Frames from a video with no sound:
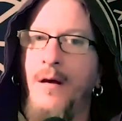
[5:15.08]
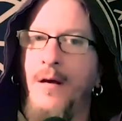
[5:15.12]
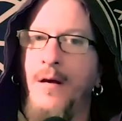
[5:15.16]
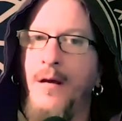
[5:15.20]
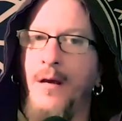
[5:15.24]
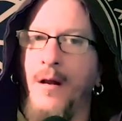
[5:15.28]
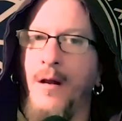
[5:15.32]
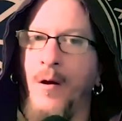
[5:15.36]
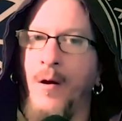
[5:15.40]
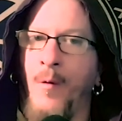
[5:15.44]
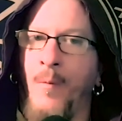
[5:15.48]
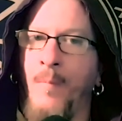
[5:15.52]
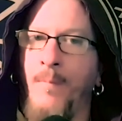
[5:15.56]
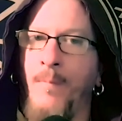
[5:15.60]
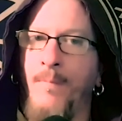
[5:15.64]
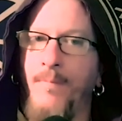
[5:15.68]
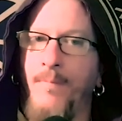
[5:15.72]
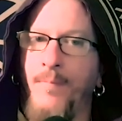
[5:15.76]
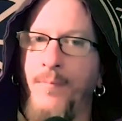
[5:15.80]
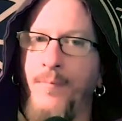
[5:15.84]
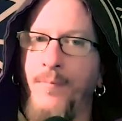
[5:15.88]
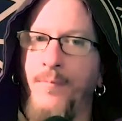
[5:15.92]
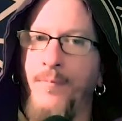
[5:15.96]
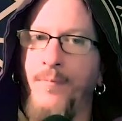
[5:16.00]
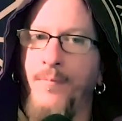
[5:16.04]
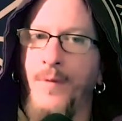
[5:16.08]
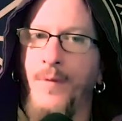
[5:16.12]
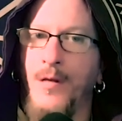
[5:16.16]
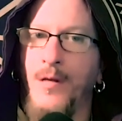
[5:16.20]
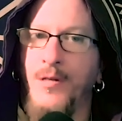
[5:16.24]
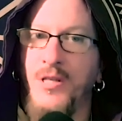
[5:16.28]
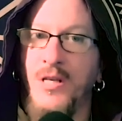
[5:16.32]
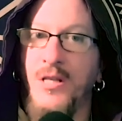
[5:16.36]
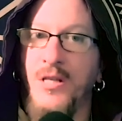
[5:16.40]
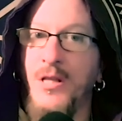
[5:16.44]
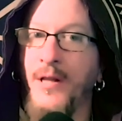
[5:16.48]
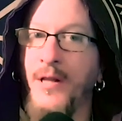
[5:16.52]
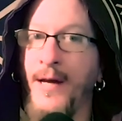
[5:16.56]
you know, they'll
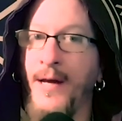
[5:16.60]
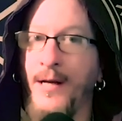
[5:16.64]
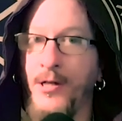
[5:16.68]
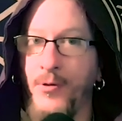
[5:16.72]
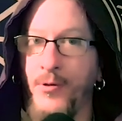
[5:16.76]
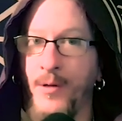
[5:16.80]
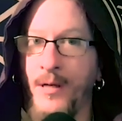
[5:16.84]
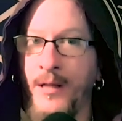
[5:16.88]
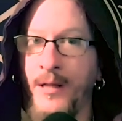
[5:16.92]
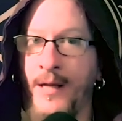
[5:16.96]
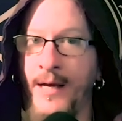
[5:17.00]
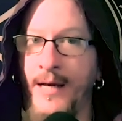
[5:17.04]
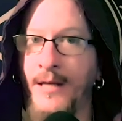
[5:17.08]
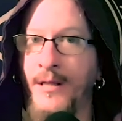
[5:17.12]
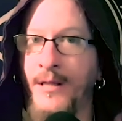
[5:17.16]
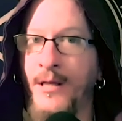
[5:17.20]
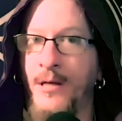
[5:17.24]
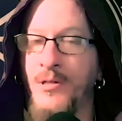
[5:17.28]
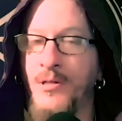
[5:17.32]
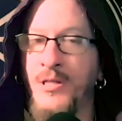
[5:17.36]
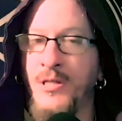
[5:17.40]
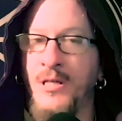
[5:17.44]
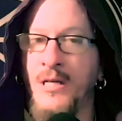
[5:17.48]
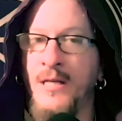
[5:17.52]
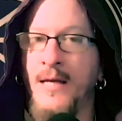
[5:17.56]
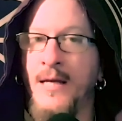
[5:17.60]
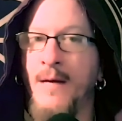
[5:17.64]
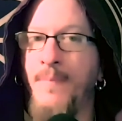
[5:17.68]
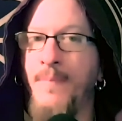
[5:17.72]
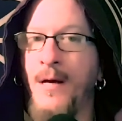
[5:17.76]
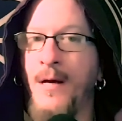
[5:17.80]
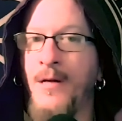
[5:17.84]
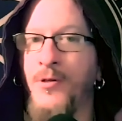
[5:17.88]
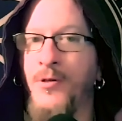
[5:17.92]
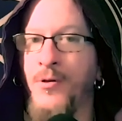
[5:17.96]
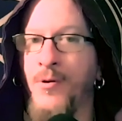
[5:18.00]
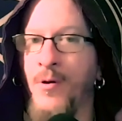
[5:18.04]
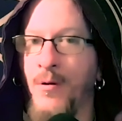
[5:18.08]
see the Linktree link and they'll see that
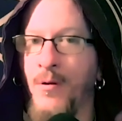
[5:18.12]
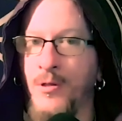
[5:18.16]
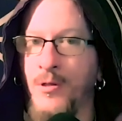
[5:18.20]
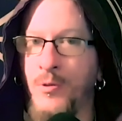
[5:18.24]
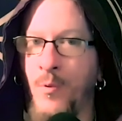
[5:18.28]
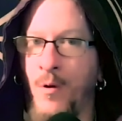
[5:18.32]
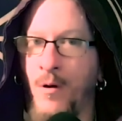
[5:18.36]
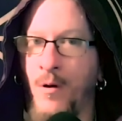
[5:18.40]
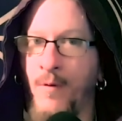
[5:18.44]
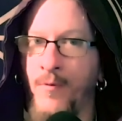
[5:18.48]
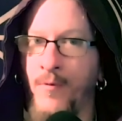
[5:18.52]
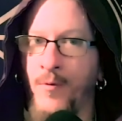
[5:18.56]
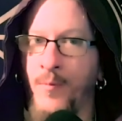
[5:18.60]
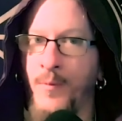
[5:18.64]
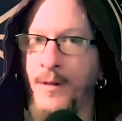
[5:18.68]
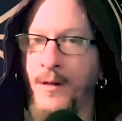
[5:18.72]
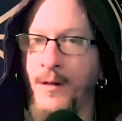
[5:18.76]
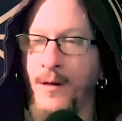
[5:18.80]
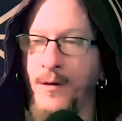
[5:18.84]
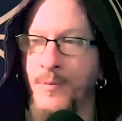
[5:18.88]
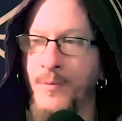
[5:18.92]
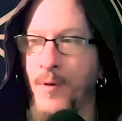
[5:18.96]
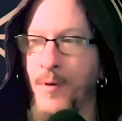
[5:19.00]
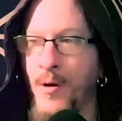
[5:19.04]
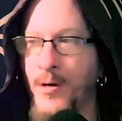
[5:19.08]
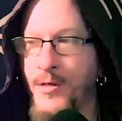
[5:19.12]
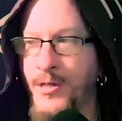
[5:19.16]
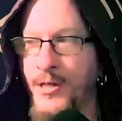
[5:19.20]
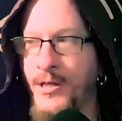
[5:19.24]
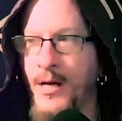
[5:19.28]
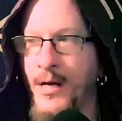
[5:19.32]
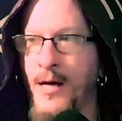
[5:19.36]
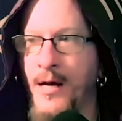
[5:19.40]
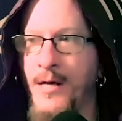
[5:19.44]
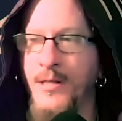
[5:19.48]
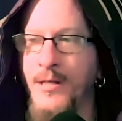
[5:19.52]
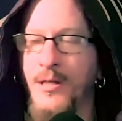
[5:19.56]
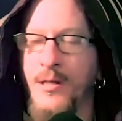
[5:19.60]
Patreon is one of them, and there's
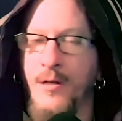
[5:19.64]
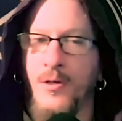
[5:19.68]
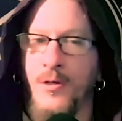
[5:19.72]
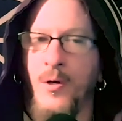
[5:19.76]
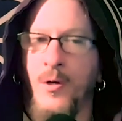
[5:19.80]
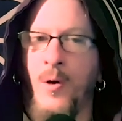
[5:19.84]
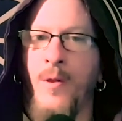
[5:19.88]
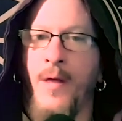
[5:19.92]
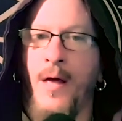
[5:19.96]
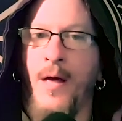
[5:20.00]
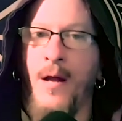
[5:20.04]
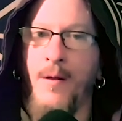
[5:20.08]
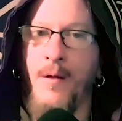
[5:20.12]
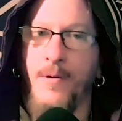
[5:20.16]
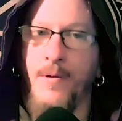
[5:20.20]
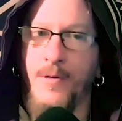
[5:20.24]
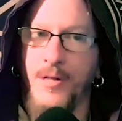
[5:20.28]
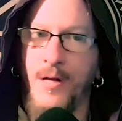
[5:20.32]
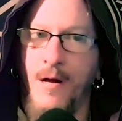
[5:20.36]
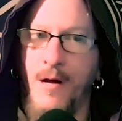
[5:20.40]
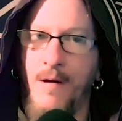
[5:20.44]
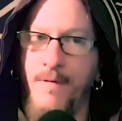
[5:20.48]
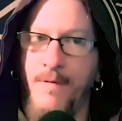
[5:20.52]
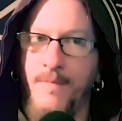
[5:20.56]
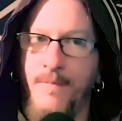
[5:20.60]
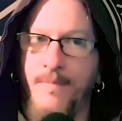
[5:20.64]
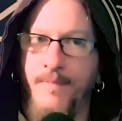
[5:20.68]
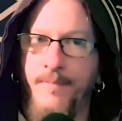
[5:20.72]
merchandise and there's all that other stuff,